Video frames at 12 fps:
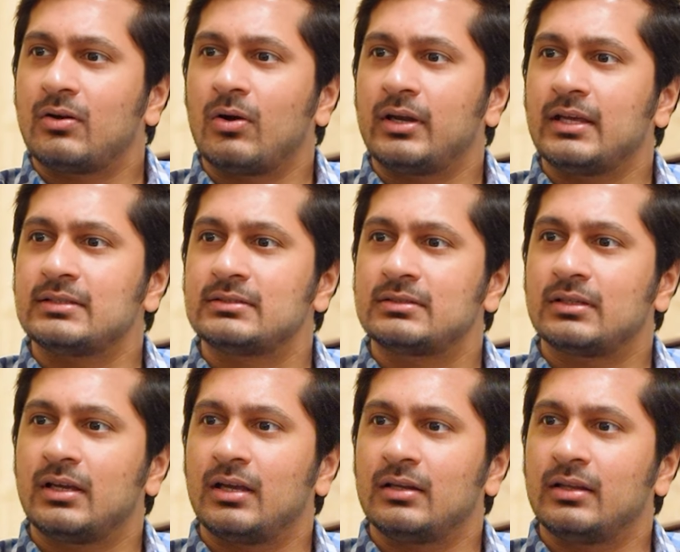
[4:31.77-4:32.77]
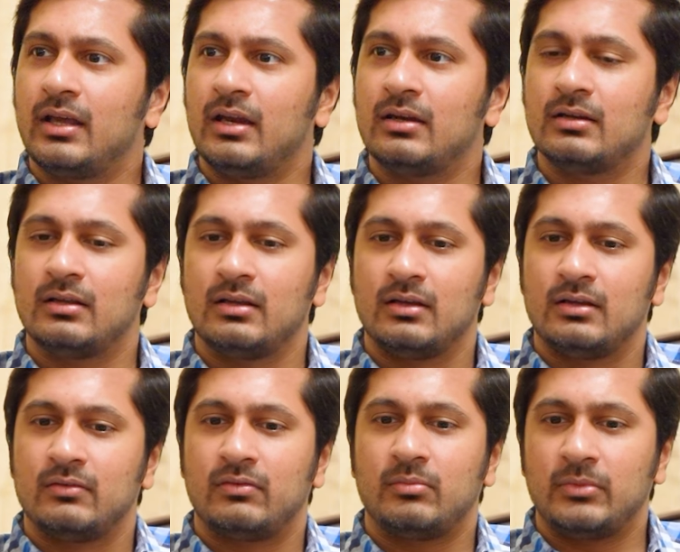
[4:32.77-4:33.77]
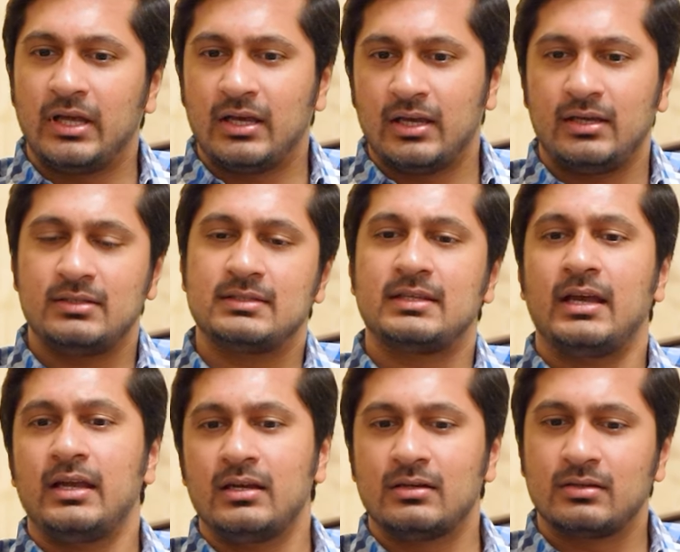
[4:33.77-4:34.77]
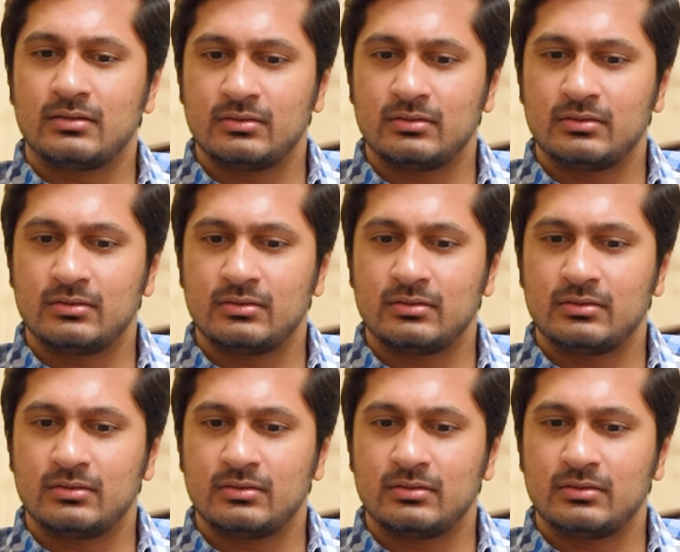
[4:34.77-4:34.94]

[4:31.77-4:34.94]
contest and then from there inside